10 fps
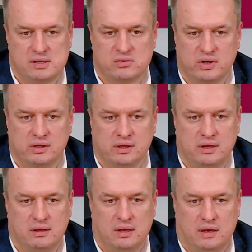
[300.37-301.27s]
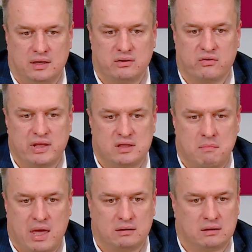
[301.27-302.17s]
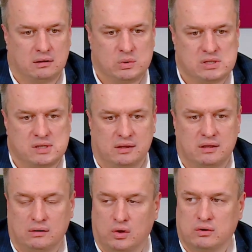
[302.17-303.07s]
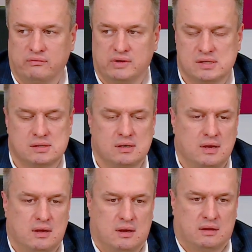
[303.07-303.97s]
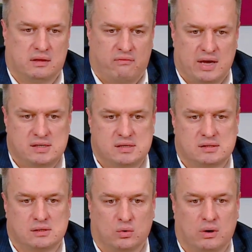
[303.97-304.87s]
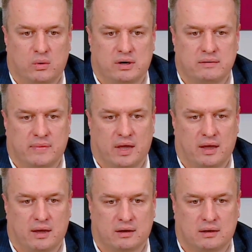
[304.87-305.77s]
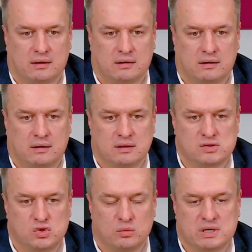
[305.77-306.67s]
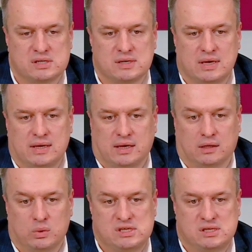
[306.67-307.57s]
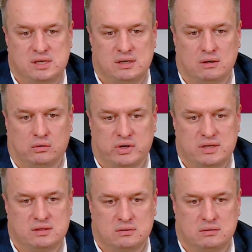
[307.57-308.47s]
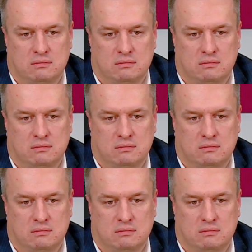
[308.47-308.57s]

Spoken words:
is really in a great demand, and we're selling a lot of these devices to our consumers. And we see already